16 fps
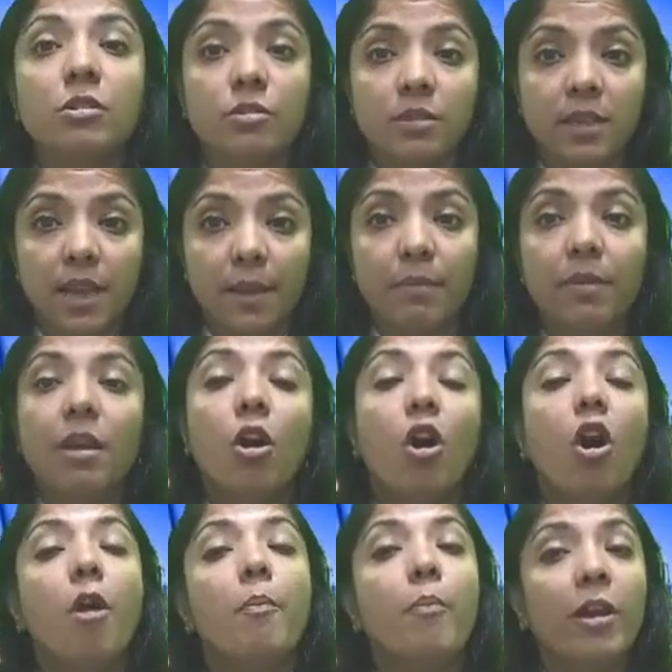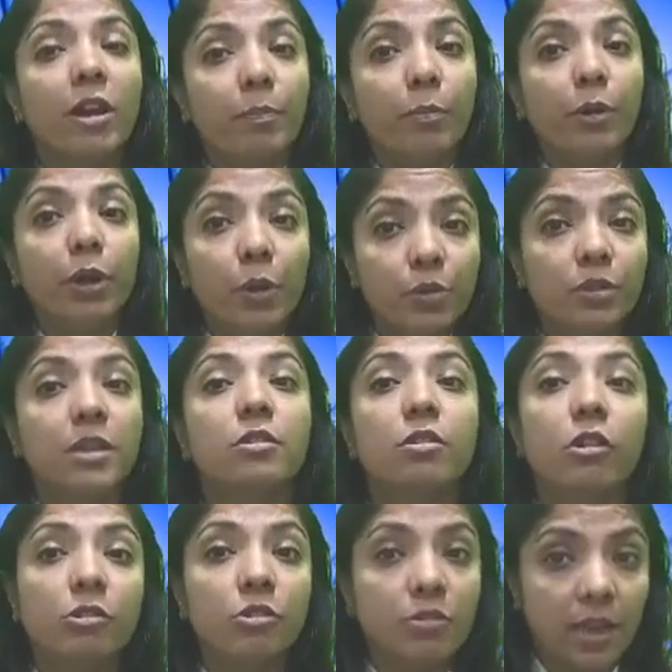same or producer is
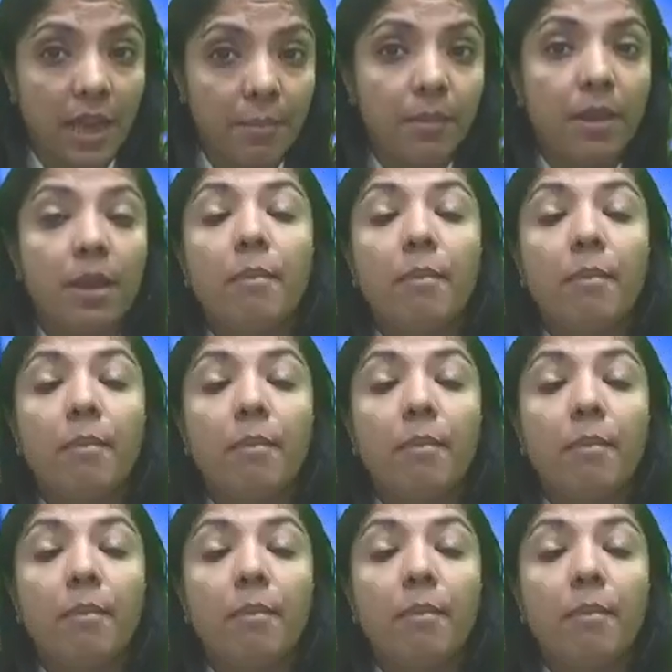also same,